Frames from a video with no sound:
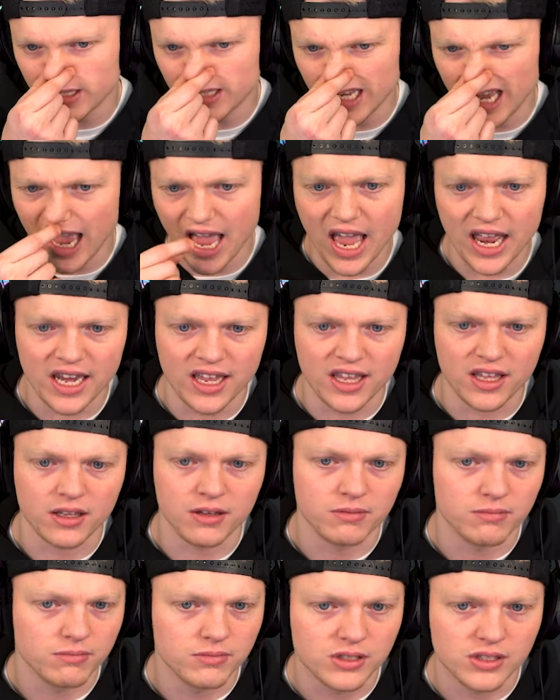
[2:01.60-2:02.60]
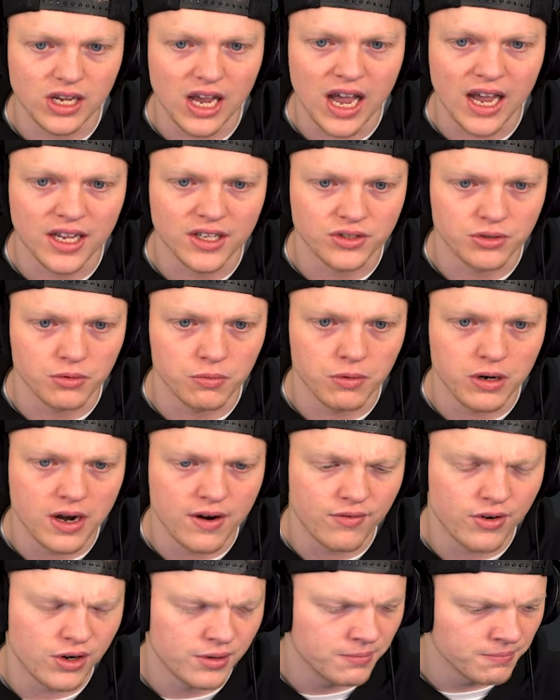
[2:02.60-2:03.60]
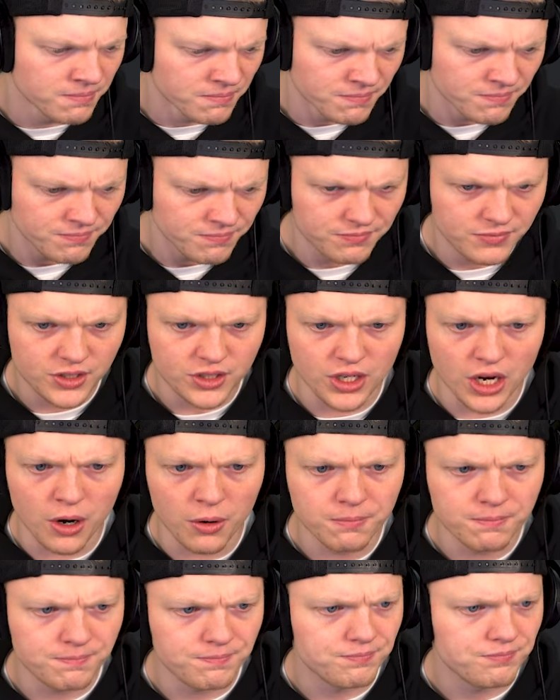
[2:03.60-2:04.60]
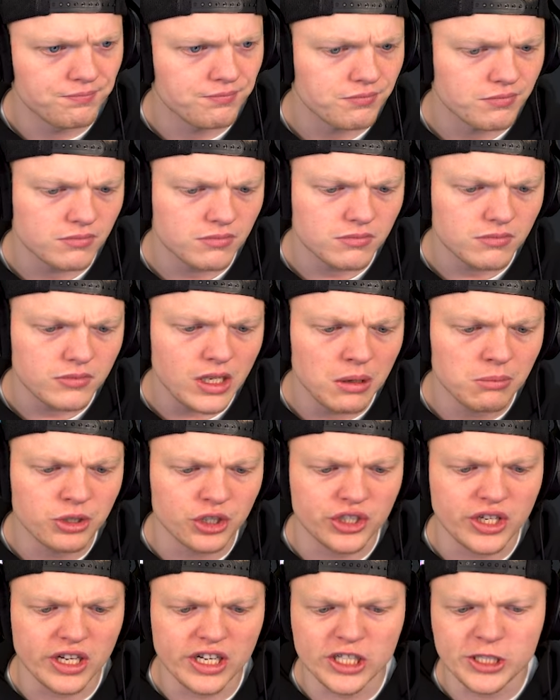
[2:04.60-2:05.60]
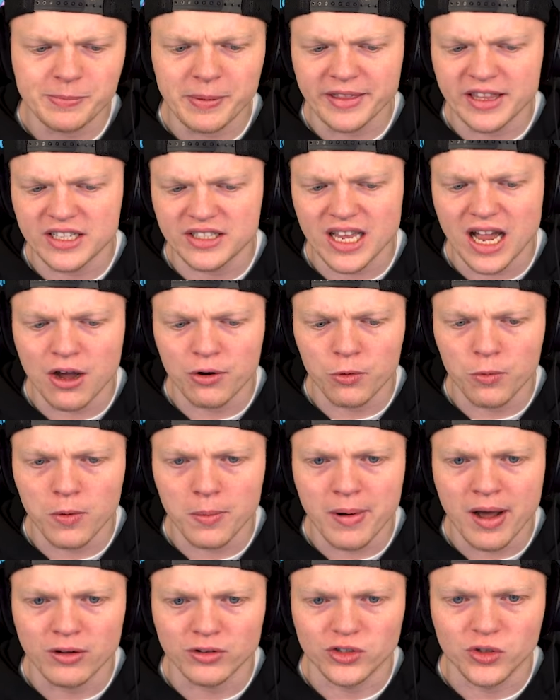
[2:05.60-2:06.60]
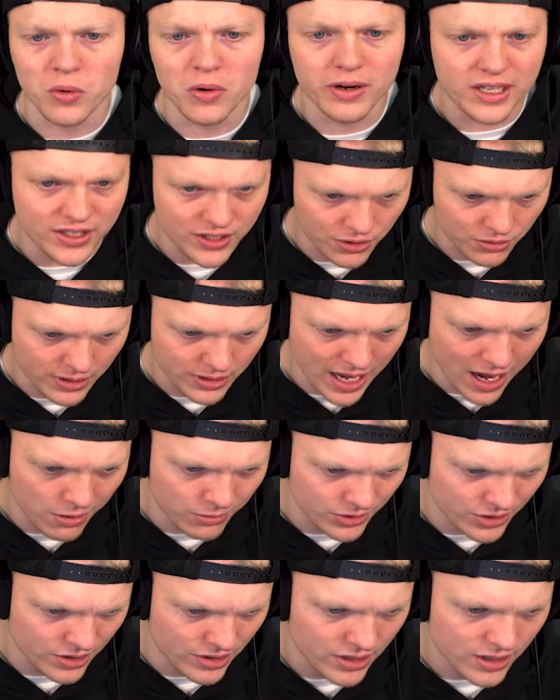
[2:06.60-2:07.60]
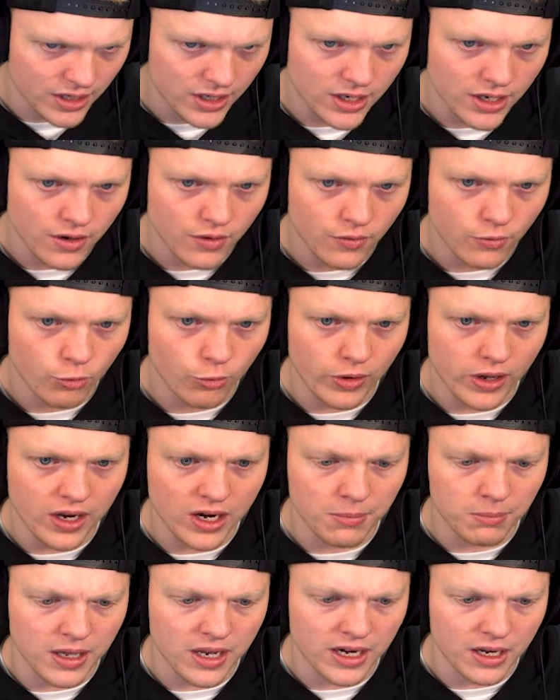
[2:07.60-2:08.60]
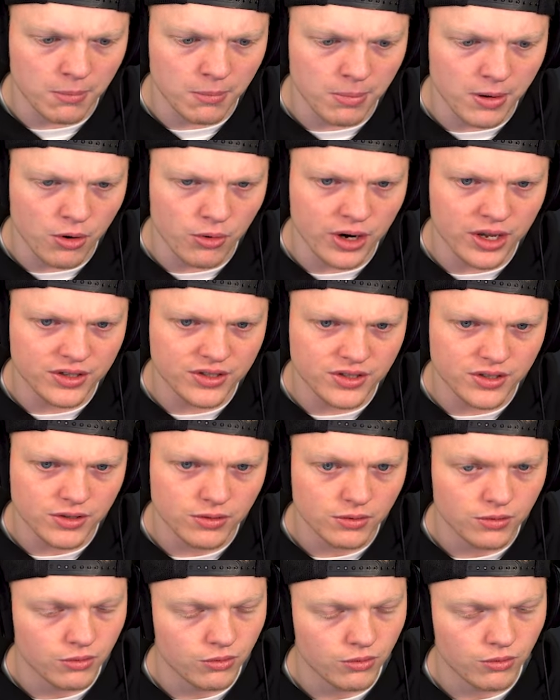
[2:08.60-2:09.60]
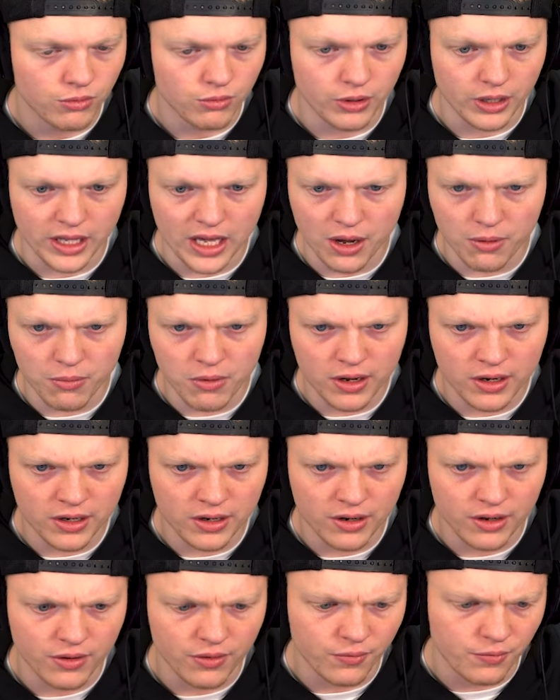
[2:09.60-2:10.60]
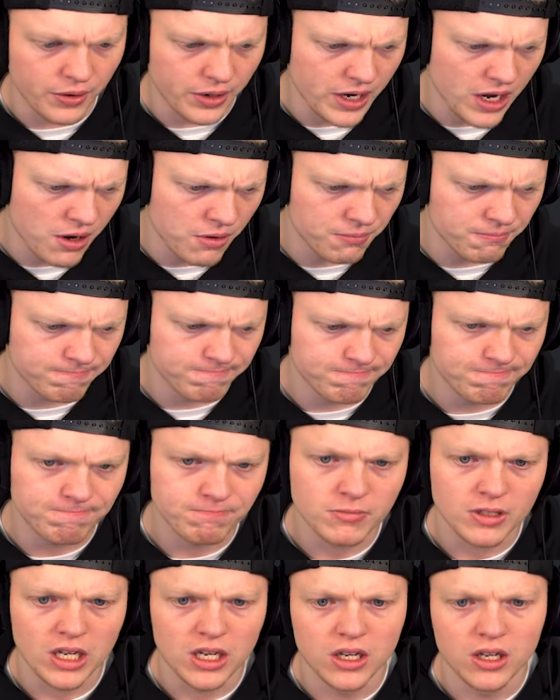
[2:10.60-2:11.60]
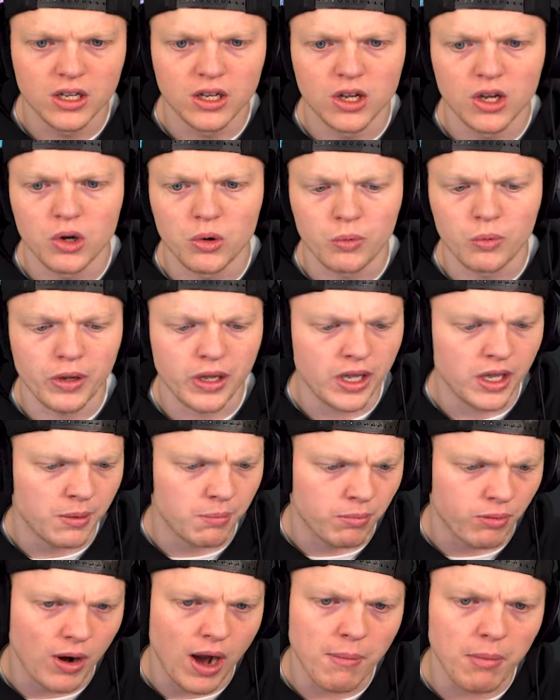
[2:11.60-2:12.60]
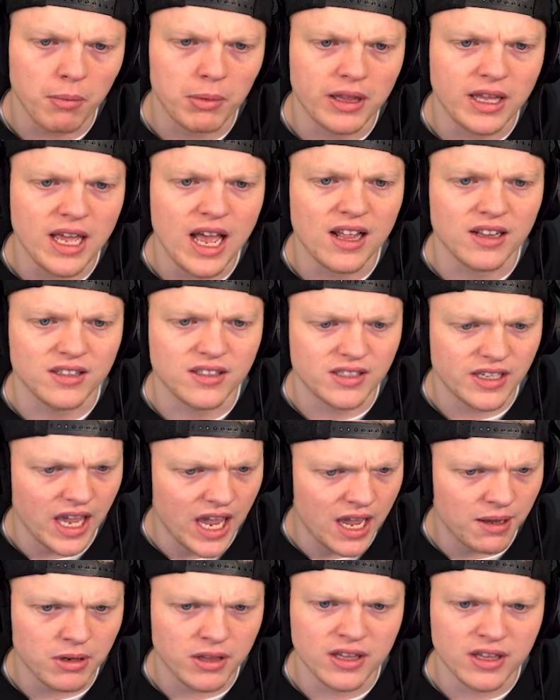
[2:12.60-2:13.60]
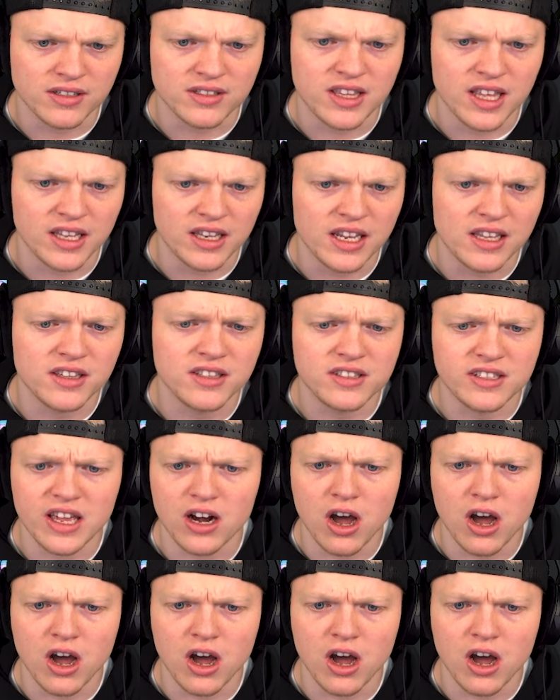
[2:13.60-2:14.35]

at any size or whatever. So just gonna spin this down to about 22,000. We end up getting a bonus, we get one. If we don't, we probably got scammed and this thing needs to get